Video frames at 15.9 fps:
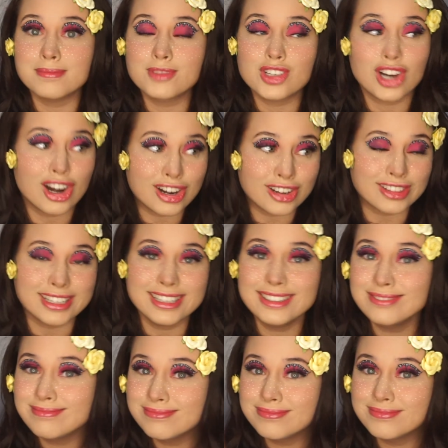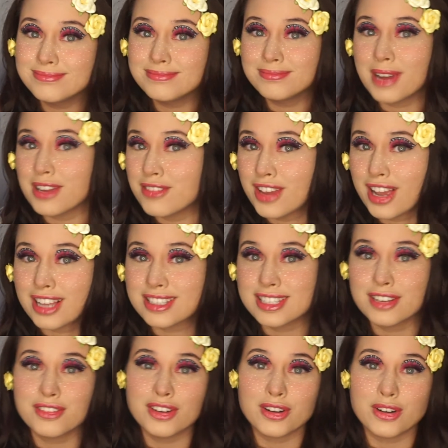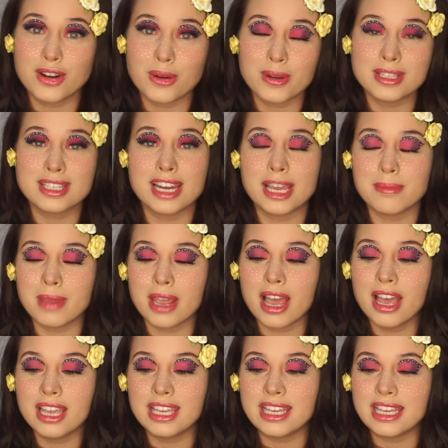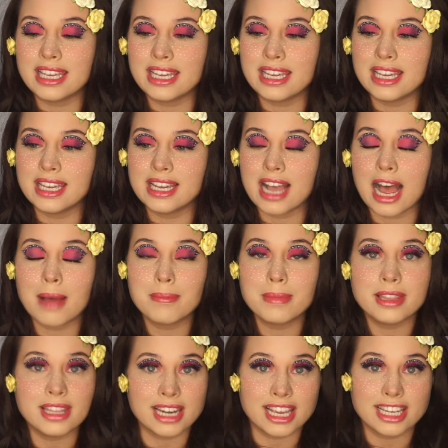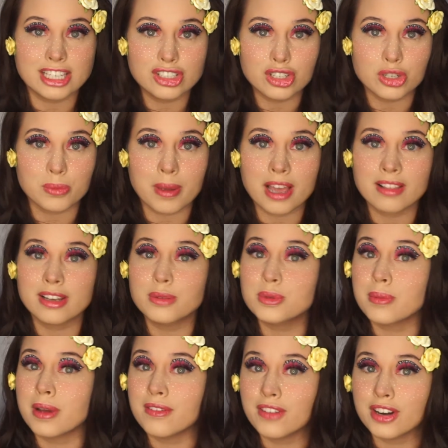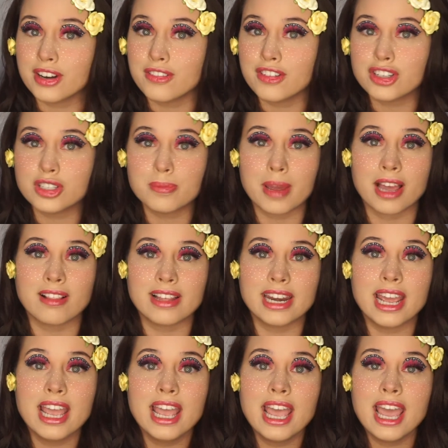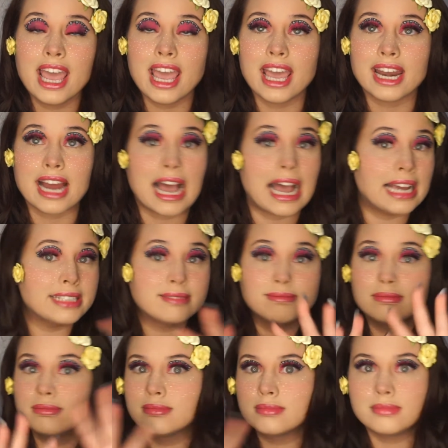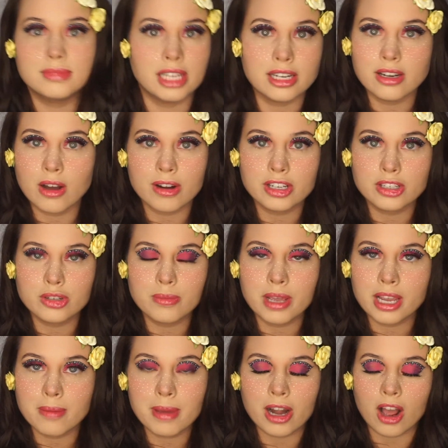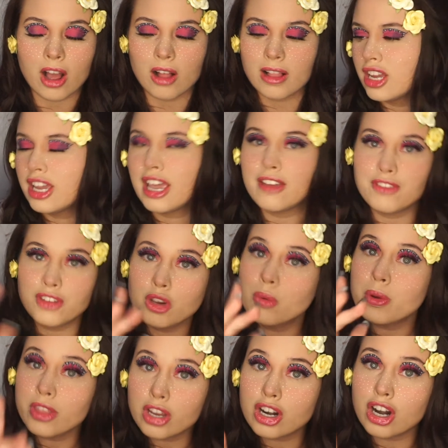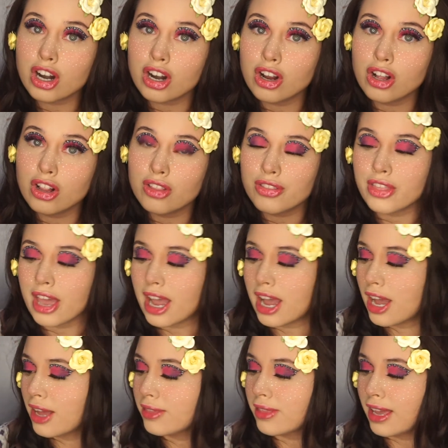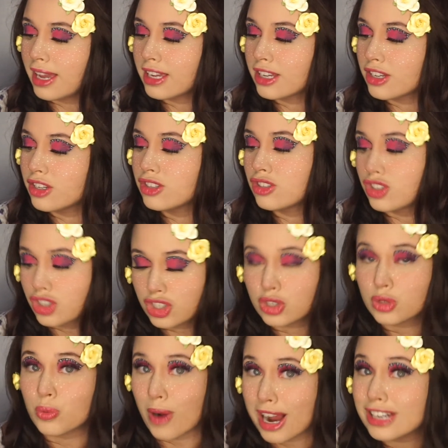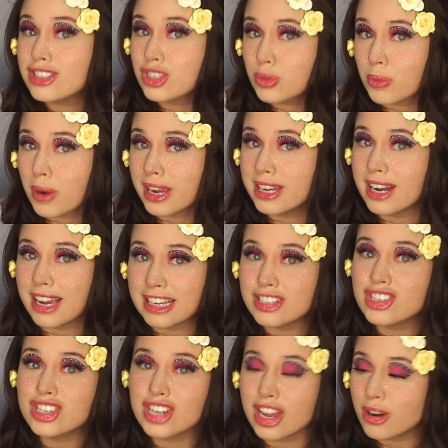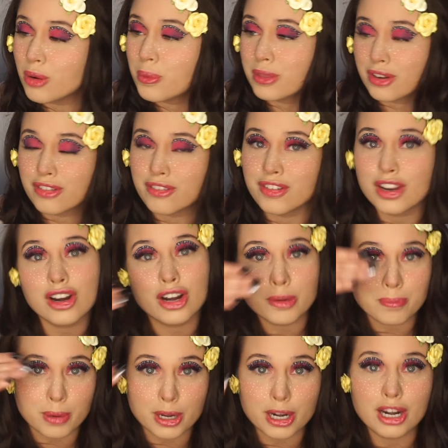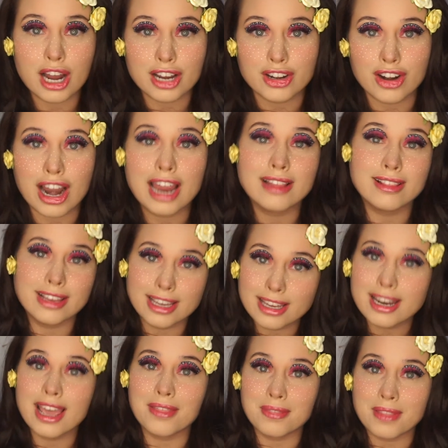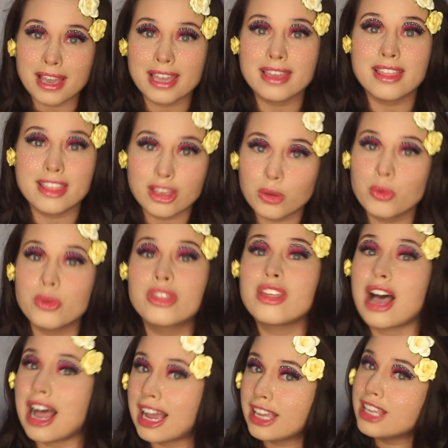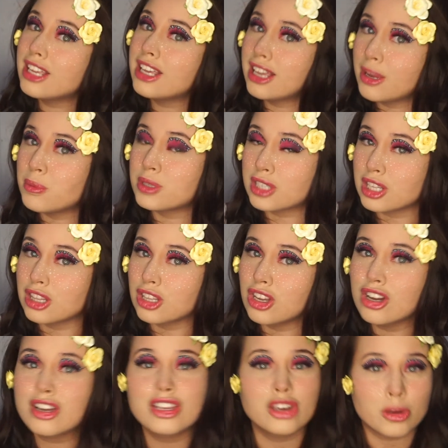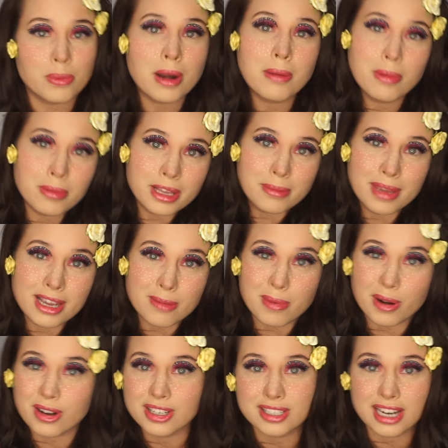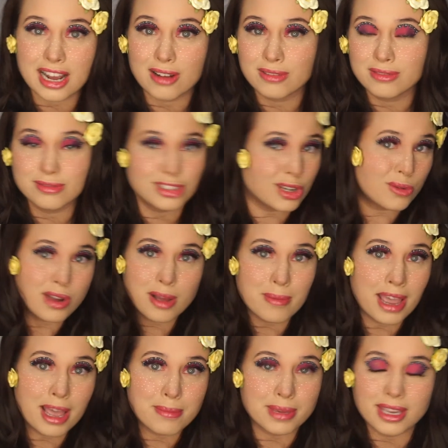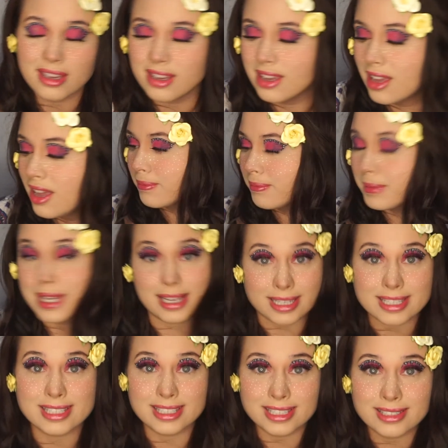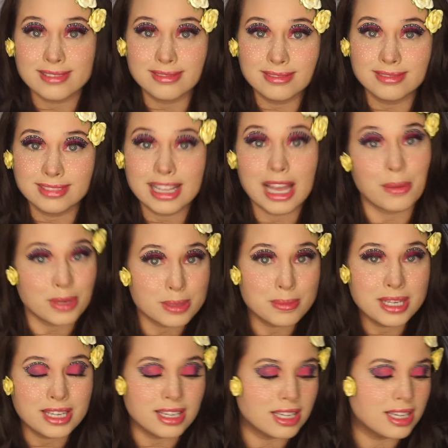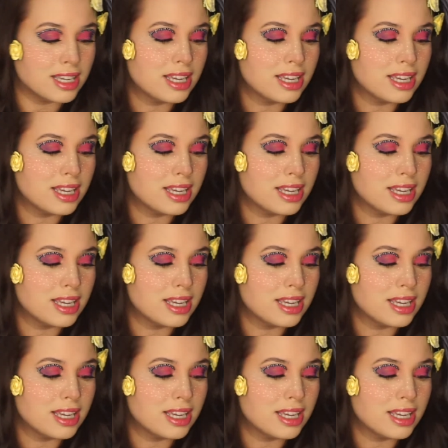Charlie, my fiance, if you don't know his name yet, he got me the Naked 2 palette. It was my very first palette, and I didn't know how to do makeup at all. If you were the girl that like swatched white eyeshadow with your finger and put it on your eyelid and like you thought it was a look, you're probably a makeup artist now. Don't come at me, because that was me.